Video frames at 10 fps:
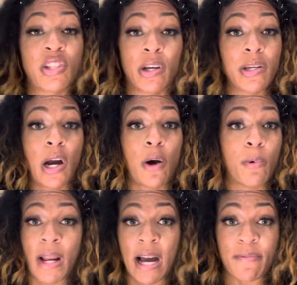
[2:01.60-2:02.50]
tell y'all
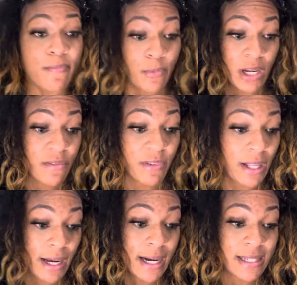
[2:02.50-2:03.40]
what I what I feel
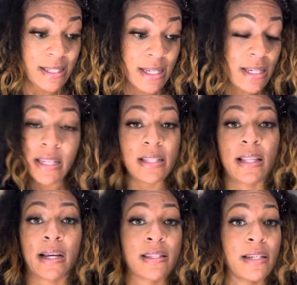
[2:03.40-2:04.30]
like I see. It,
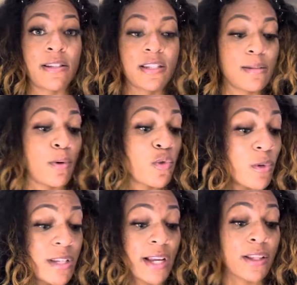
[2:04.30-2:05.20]
like I said, this is the most
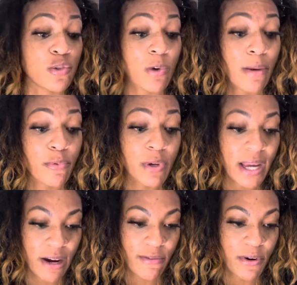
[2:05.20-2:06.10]
ridiculous robbery
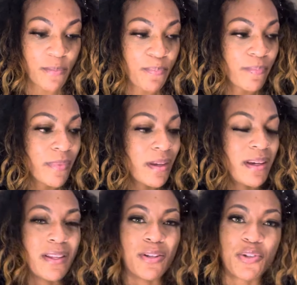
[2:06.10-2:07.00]
ever.
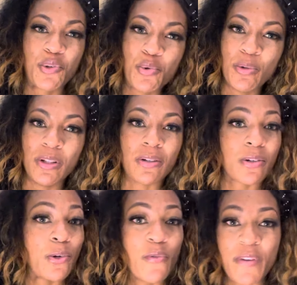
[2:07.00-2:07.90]
The dude looked
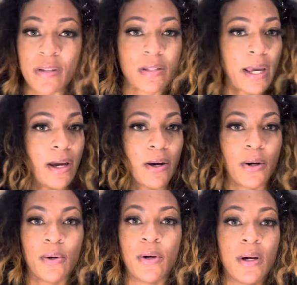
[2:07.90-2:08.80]
goofy as
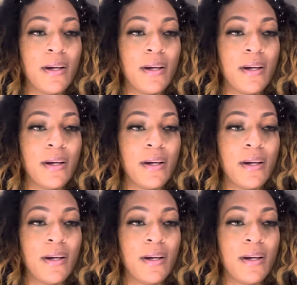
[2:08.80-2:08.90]
hell